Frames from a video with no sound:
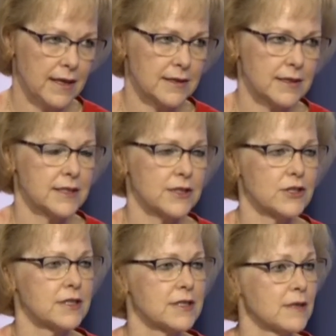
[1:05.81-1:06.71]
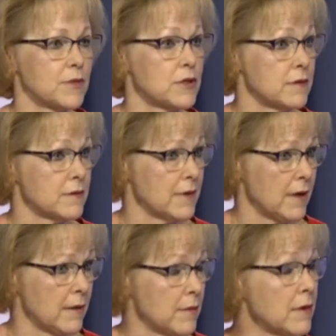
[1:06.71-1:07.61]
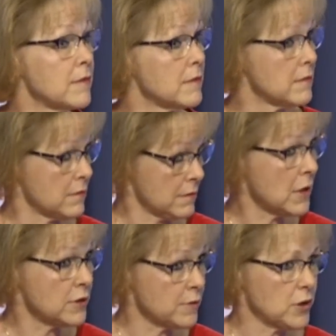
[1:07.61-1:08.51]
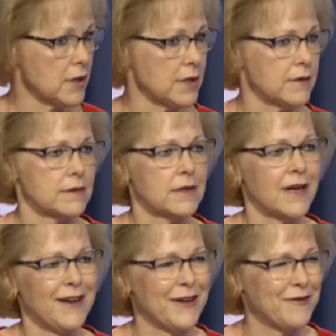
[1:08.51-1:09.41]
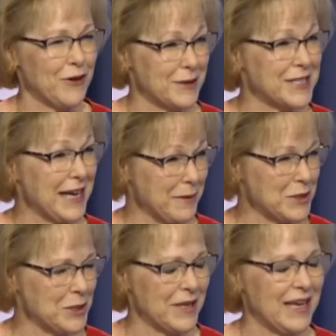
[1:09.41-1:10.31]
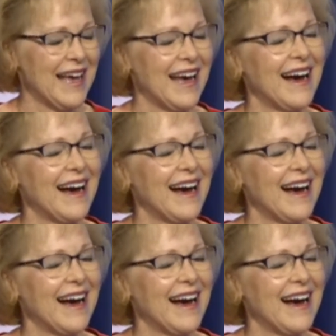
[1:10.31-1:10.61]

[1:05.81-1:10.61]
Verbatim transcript: That decision is up to multiple other folks, not up to me.